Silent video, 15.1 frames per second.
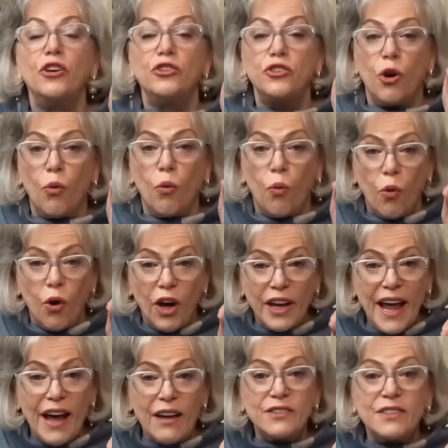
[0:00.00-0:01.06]
to 1
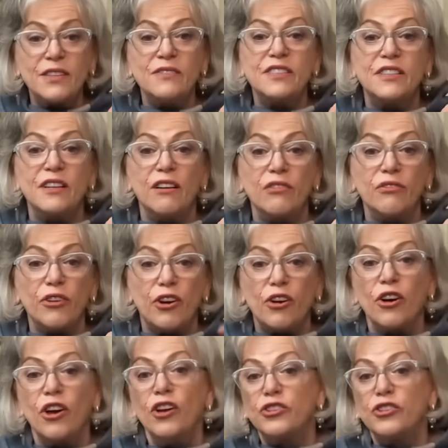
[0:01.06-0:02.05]
ounce of silver